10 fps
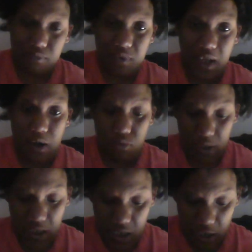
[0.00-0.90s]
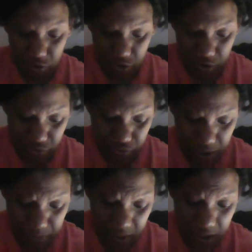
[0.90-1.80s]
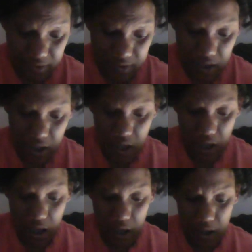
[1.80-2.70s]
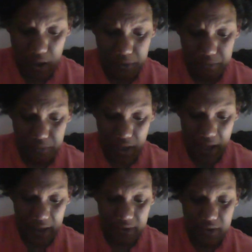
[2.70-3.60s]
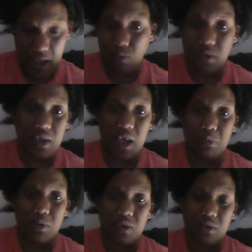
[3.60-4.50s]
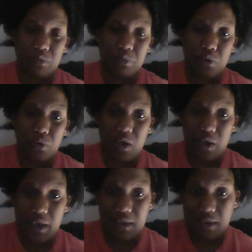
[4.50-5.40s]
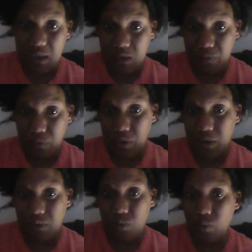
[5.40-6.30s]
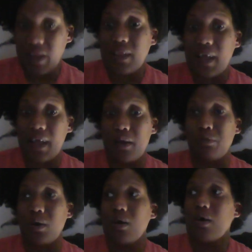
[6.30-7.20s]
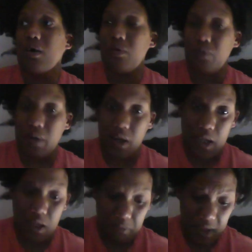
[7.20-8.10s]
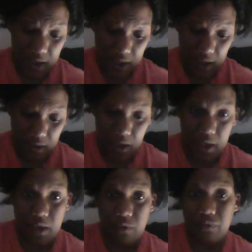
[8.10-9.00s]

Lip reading: get radiation treatment. And I was able to broker a deal with him where he made a line